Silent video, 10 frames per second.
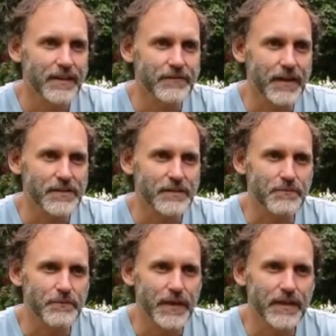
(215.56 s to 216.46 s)
Done
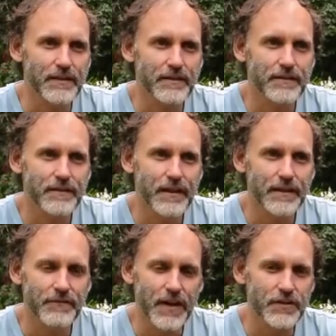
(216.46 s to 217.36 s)
some big
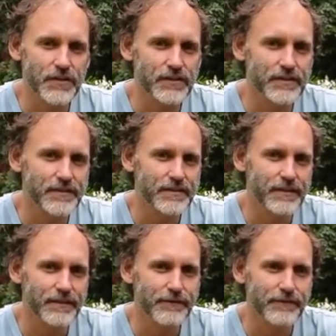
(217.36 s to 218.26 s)
adventurous
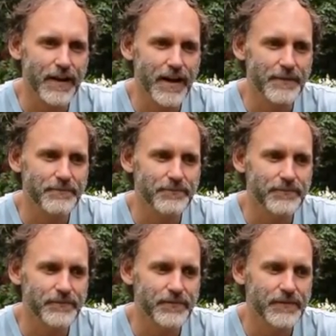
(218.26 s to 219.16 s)
sort of um,
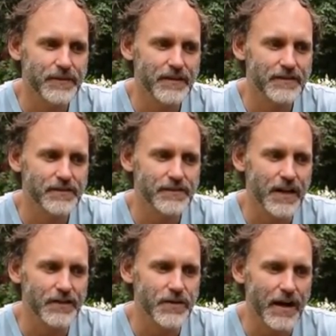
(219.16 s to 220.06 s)

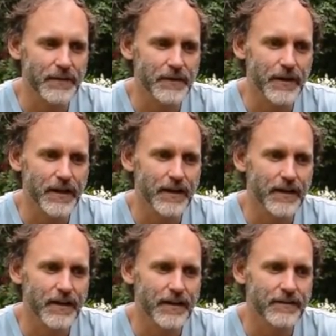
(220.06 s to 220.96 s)
style travelling
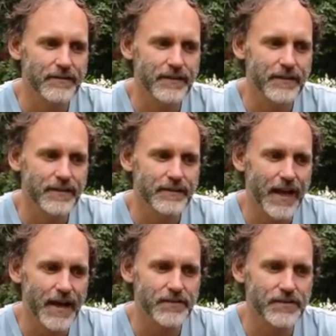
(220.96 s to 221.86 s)
where
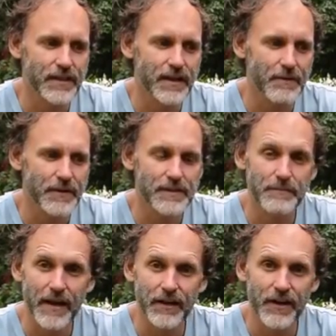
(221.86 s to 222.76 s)
last year I went to
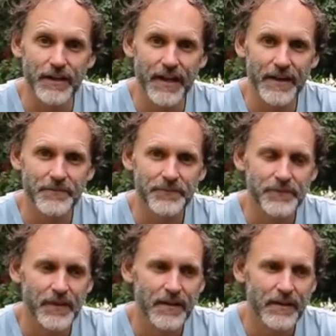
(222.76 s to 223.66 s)
Patagonia,
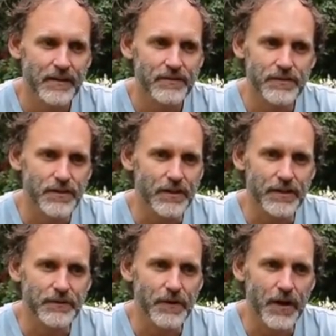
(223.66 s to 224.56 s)
just got
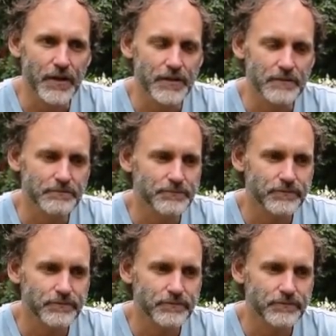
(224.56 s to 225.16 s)
on the road and